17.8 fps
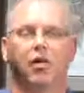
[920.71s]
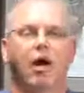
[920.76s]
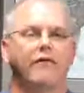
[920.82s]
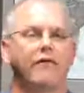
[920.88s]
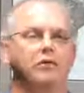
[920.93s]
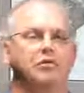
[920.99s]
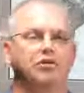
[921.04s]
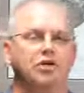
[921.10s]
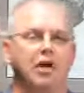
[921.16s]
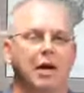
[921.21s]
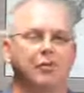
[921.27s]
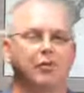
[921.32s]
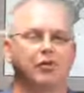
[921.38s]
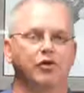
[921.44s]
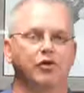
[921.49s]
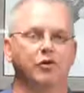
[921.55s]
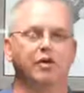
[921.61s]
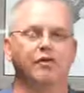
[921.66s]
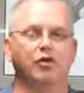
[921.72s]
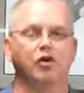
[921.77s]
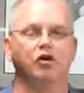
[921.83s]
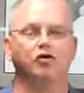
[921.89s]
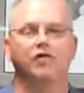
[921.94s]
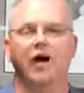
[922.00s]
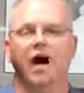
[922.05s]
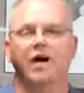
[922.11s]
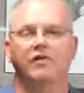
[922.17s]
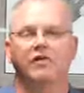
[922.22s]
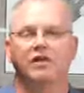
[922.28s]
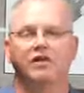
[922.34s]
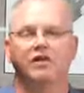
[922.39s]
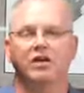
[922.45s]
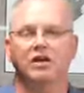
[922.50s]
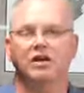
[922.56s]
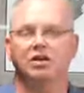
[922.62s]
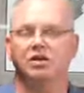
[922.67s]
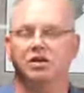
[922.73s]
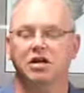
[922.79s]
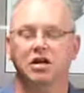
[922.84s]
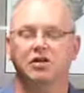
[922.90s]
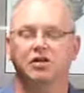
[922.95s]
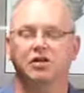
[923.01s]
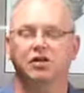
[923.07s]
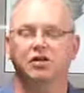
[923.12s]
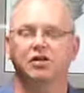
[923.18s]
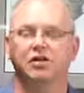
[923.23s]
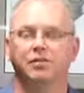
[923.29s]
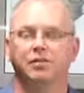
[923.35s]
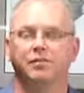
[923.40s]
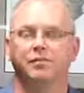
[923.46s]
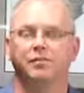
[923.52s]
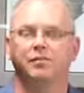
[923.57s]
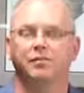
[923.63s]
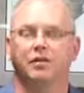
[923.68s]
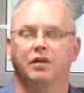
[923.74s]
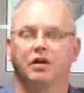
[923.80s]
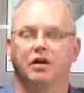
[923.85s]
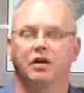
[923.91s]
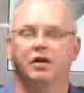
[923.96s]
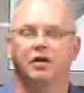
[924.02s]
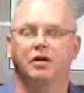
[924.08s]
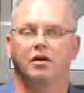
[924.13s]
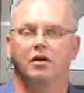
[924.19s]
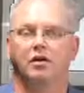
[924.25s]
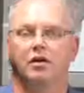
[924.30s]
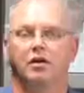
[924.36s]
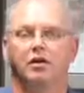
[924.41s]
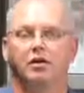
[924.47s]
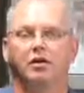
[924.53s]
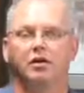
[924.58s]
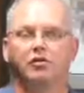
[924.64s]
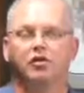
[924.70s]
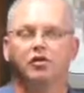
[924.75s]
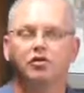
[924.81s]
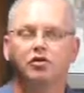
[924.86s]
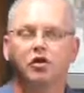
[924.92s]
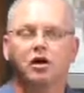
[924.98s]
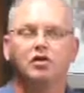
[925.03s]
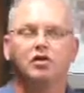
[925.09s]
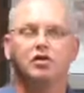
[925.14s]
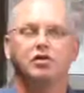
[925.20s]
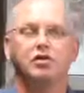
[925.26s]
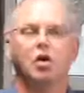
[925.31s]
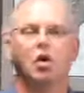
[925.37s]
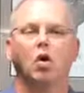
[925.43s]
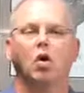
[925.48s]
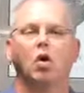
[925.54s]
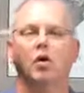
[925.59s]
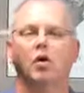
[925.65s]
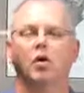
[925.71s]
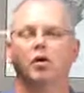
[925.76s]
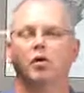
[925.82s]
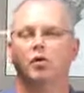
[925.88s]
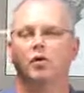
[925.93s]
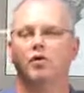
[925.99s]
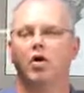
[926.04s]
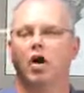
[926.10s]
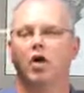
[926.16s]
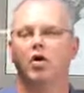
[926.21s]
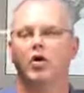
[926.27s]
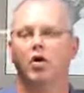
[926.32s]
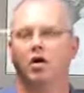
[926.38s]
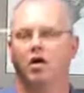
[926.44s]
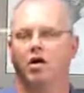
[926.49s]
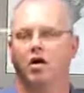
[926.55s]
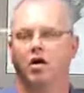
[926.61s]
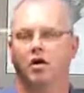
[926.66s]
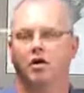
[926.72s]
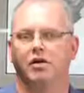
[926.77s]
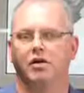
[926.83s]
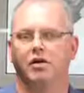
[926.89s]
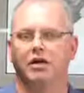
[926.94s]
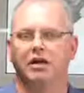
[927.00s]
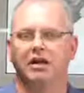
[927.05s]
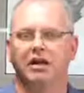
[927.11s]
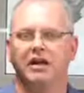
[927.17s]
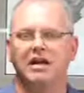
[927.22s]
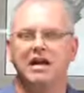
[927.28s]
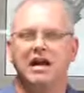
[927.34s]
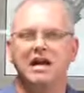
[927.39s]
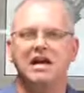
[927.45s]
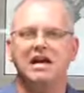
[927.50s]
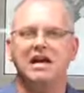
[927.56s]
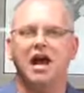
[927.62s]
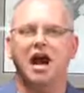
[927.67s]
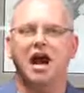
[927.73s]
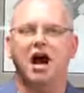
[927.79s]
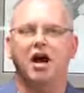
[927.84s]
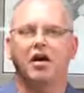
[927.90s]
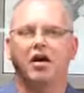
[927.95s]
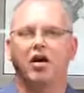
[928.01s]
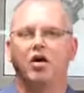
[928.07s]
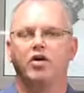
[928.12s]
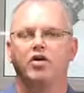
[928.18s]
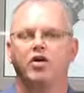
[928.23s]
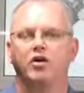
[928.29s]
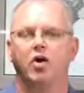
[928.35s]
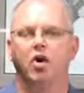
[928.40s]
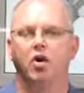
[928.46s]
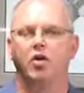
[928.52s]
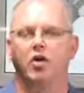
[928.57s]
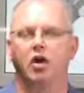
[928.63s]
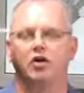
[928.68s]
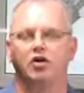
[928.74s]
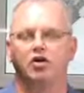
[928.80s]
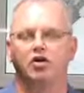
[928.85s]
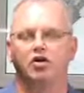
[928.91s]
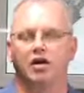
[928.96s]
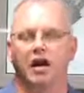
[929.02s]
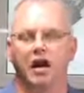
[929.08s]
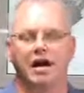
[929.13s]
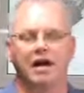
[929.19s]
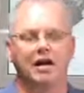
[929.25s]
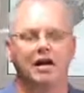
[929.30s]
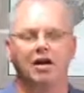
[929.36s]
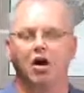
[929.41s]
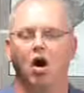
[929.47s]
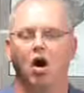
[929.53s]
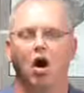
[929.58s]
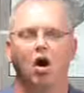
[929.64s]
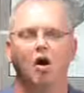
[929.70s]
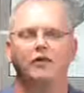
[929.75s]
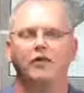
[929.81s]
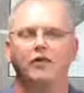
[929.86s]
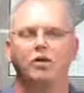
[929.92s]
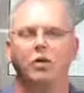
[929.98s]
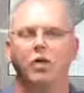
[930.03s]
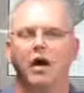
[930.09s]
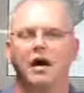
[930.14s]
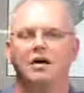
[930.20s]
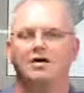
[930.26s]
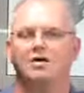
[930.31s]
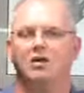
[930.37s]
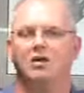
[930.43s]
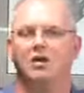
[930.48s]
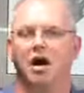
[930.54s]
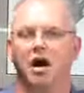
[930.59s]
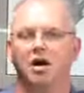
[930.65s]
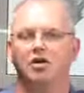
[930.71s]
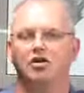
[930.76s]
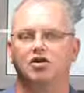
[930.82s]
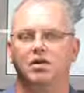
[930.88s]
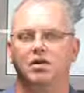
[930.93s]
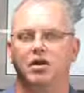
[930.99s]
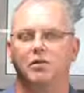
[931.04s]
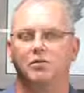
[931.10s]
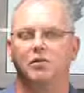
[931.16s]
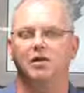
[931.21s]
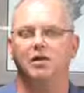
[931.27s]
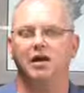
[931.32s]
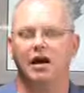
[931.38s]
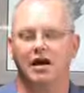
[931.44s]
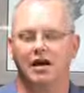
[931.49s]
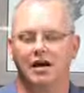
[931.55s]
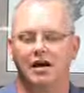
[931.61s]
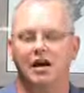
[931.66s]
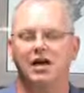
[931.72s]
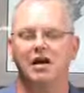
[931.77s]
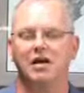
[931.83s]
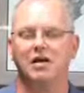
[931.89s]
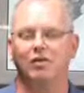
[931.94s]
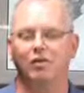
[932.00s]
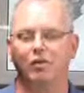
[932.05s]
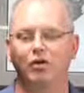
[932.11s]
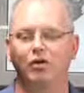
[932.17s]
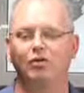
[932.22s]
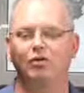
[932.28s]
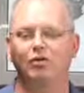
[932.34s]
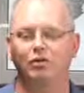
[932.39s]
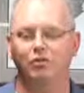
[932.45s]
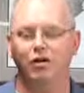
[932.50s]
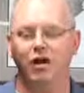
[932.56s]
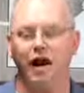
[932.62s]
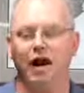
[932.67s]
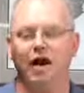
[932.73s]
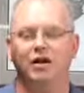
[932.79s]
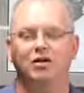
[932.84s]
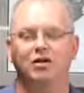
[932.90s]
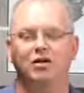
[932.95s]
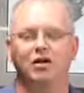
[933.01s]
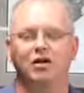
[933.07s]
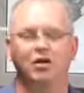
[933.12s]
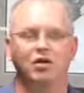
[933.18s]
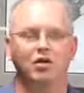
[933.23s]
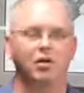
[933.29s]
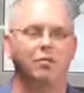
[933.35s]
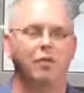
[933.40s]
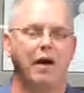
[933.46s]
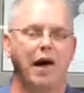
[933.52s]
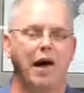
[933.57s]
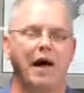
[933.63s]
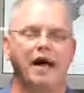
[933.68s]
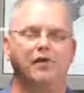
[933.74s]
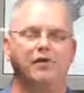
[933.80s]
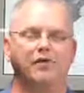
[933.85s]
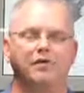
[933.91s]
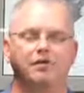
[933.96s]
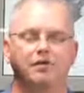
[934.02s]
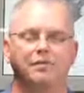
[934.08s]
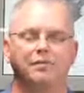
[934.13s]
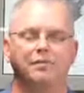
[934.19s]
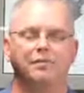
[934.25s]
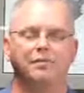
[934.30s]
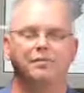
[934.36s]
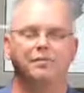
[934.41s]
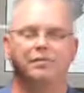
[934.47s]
Proverbs chapter 3 verse 5 and 6 teach us to trust in the Lord with all your heart Lean not on your own understanding. In all of your ways acknowledge him, and he will direct your paths.